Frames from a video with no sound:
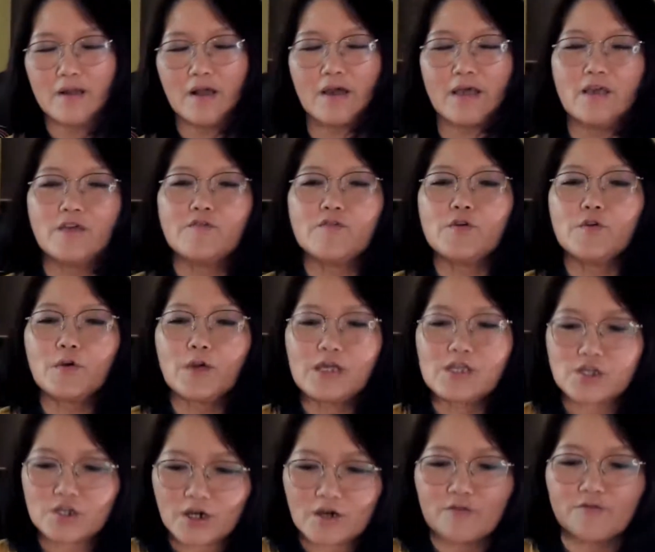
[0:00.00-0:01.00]
Like if you
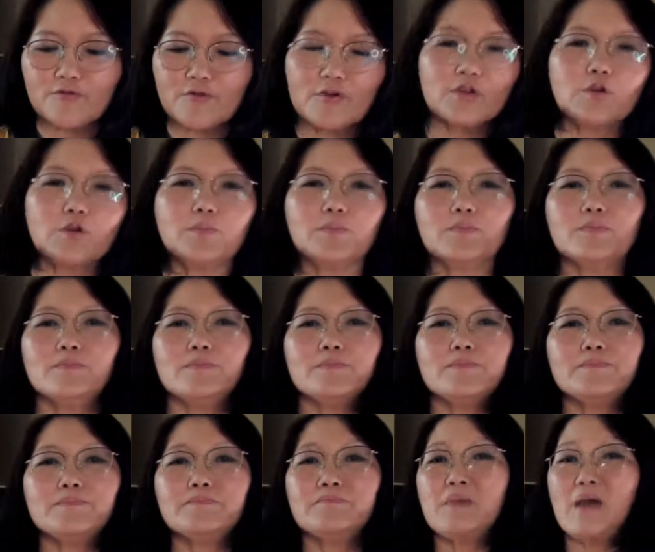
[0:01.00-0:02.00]
eat junk food,
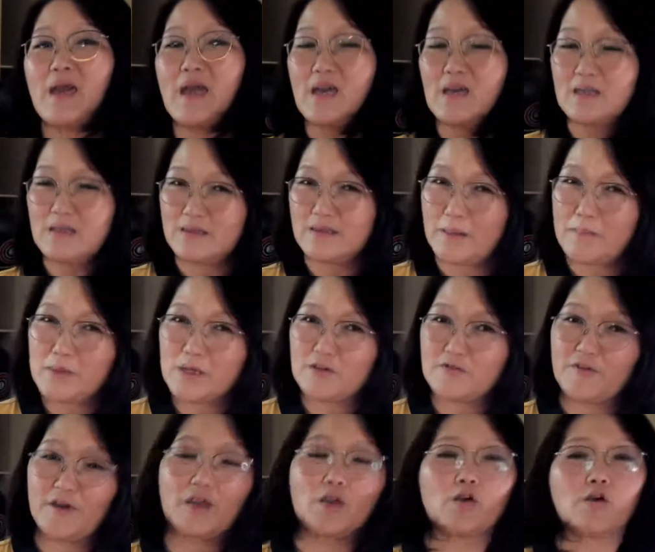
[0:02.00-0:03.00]
that may
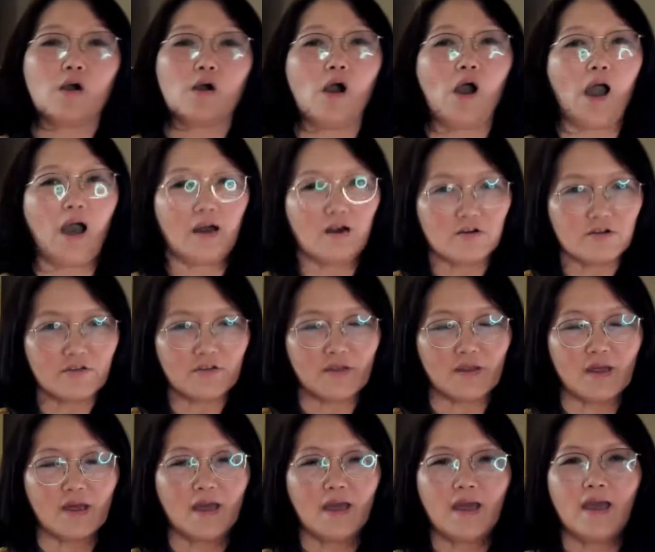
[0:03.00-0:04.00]
affect your health,
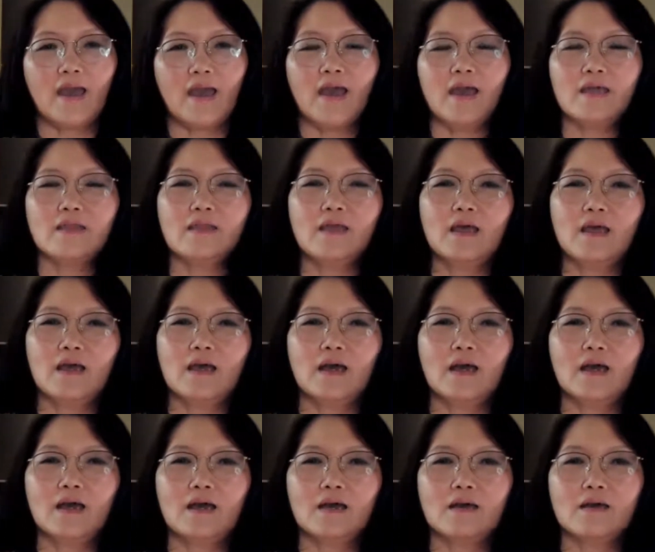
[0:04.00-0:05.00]
and
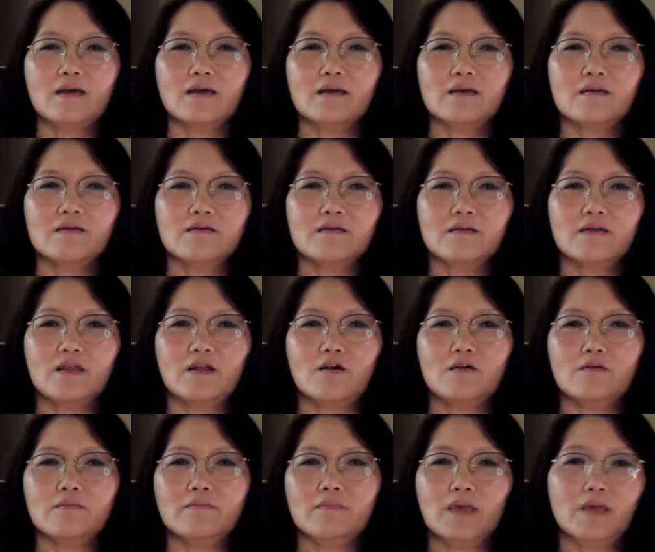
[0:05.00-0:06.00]

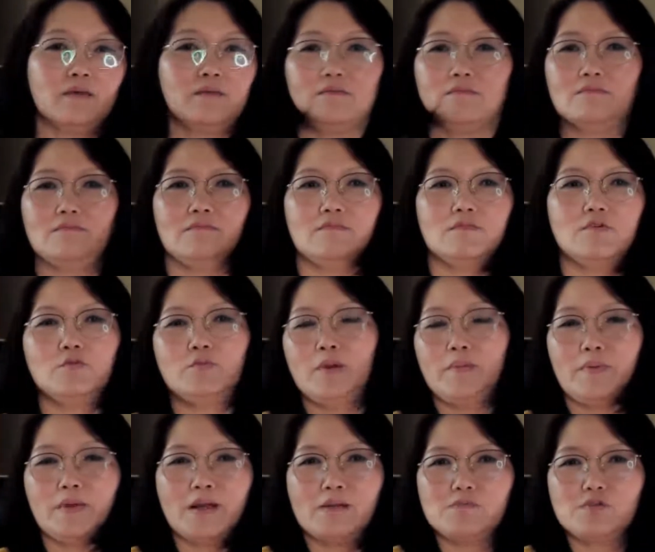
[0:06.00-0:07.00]
you
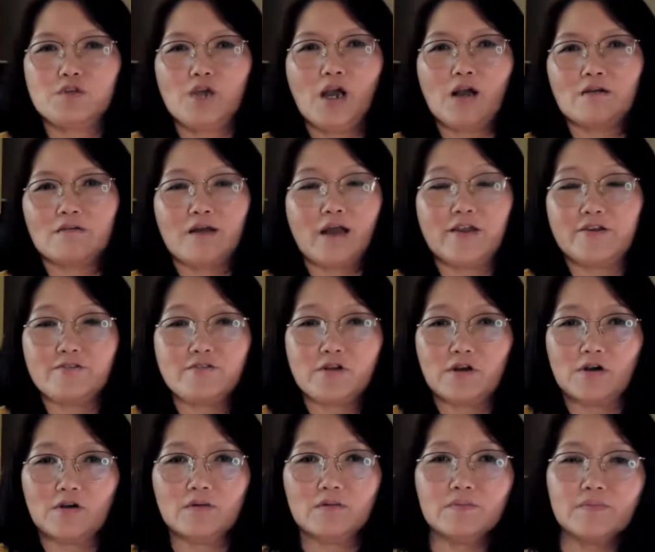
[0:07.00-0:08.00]
may become junk. I don't
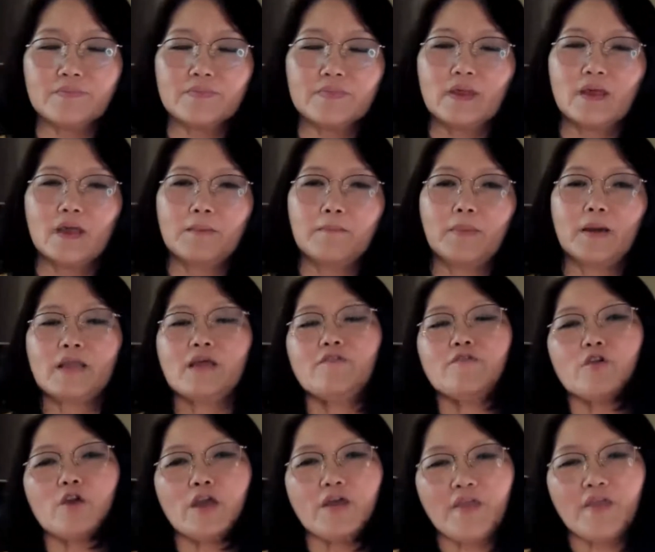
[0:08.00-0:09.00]
know. But
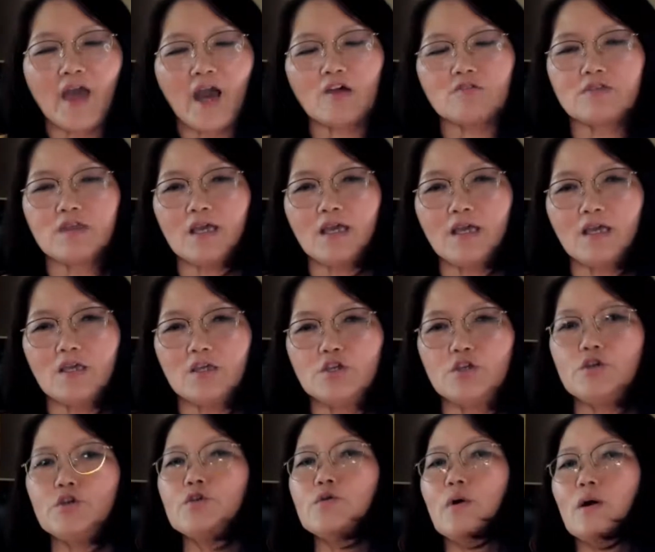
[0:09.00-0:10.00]
if you eat healthy,
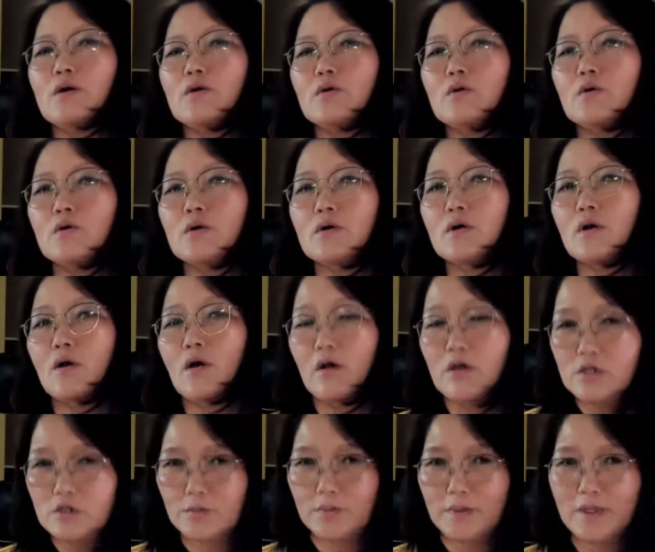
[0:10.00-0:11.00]
you're
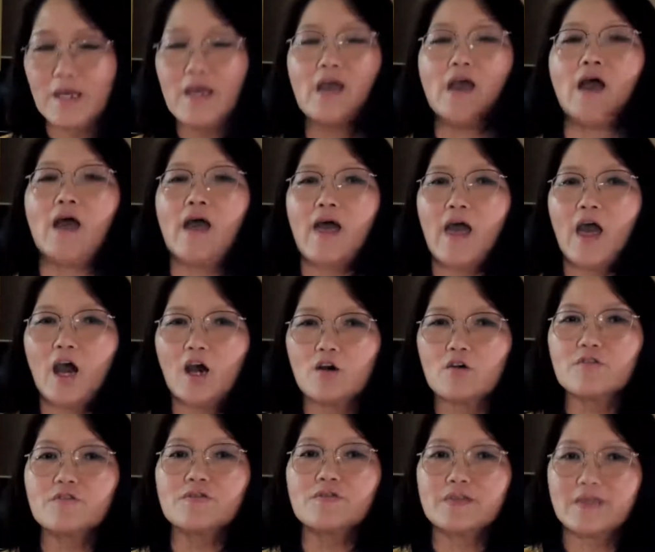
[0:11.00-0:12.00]
going to be
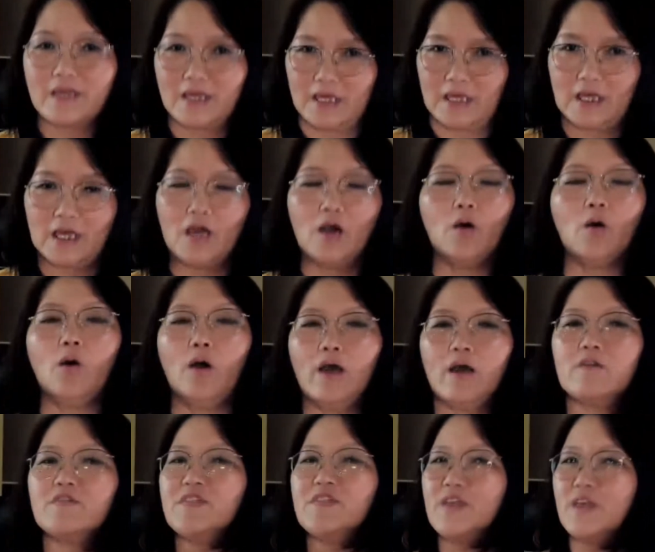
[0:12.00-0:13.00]
healthy or
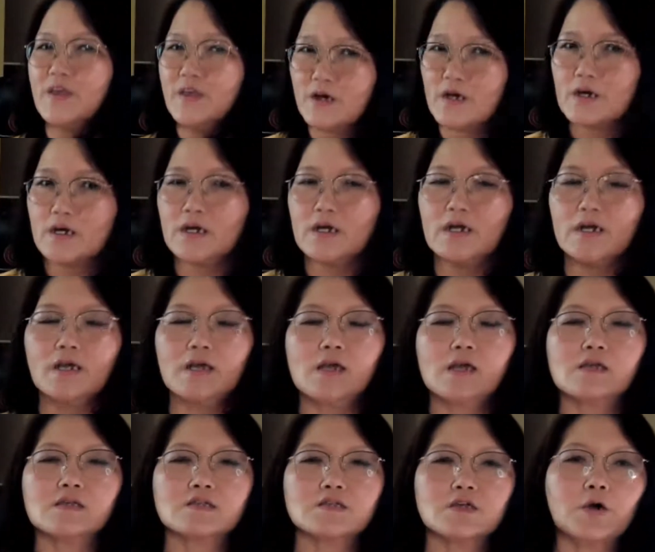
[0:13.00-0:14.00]
healthier.
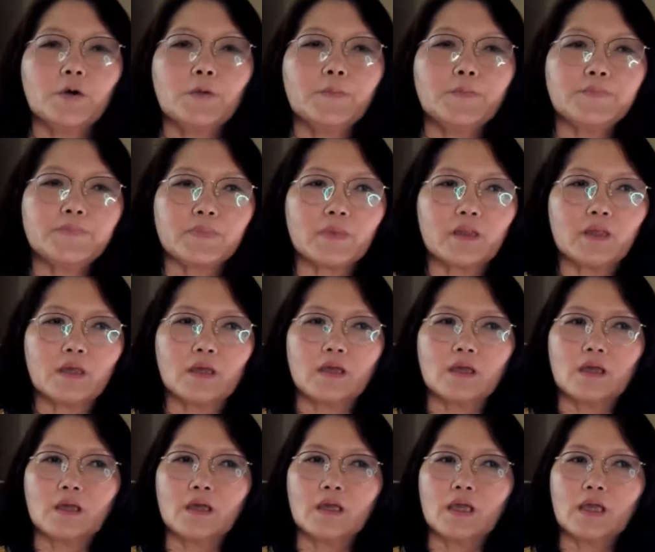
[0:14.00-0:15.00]
So
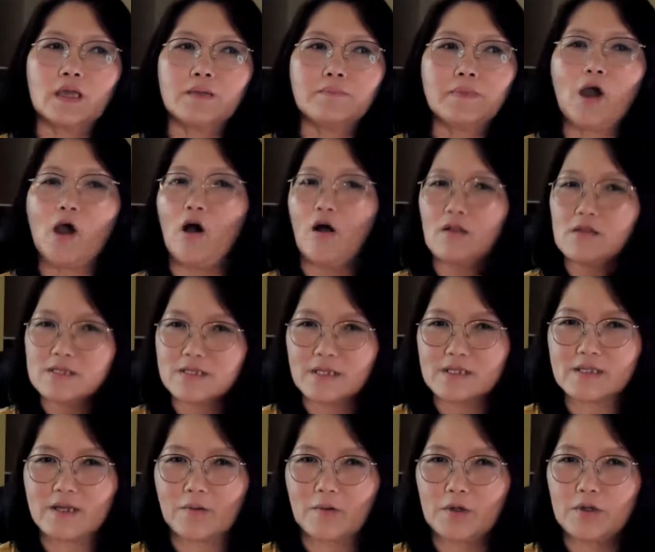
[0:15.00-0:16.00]
in my
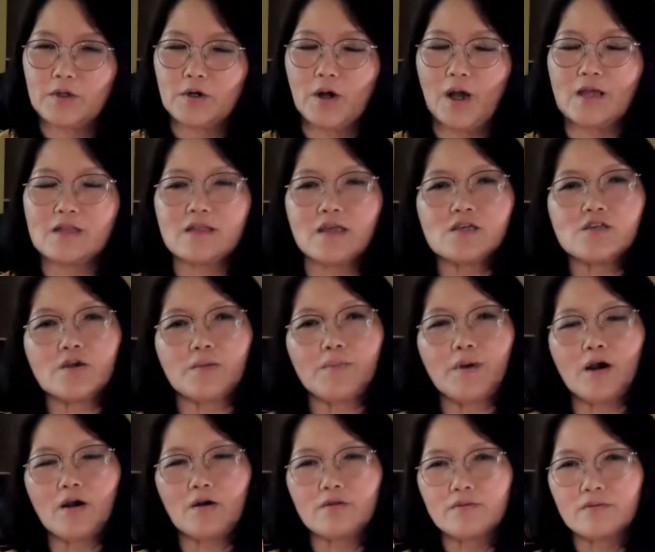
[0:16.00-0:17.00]
holistic Taekwondo, I teach
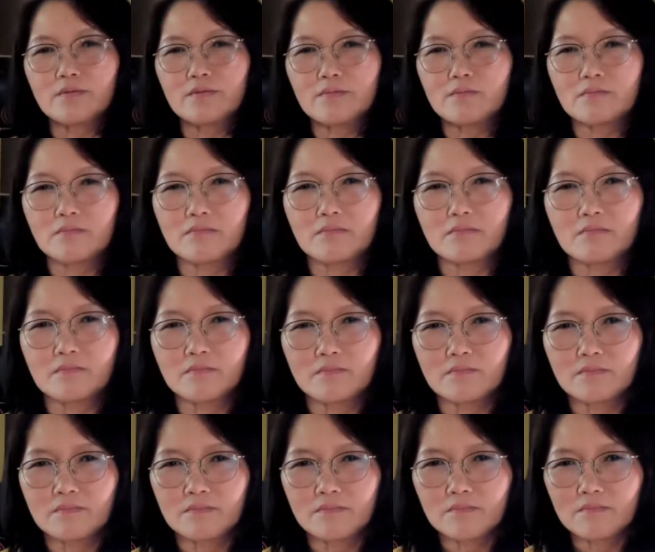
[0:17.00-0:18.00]
about
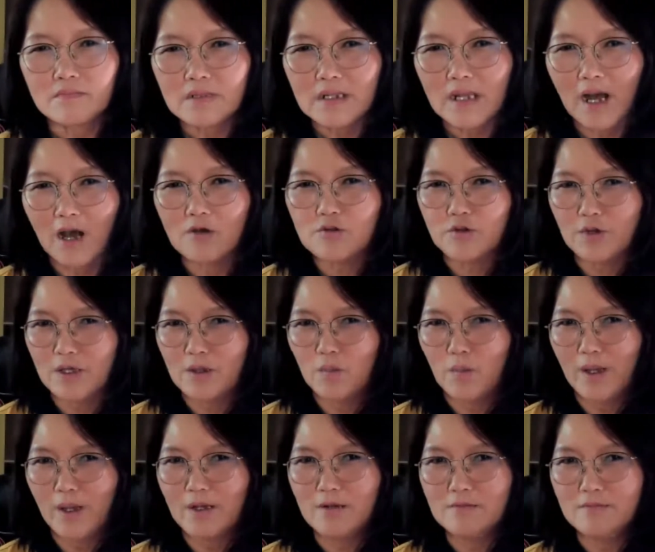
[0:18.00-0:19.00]
how to eat
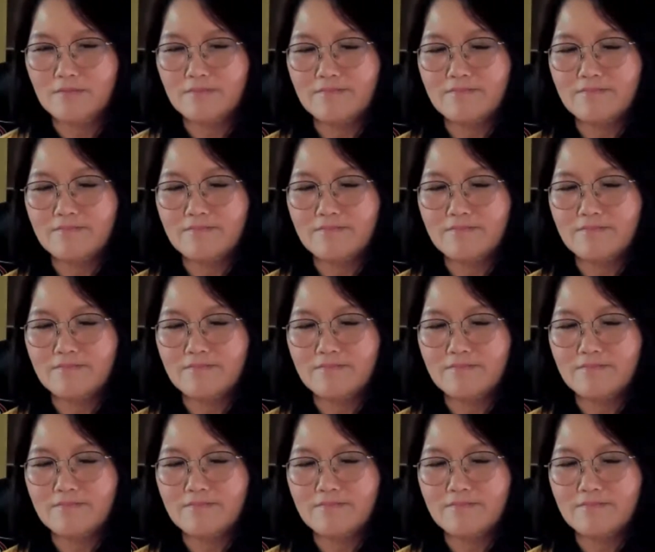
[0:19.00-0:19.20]
well.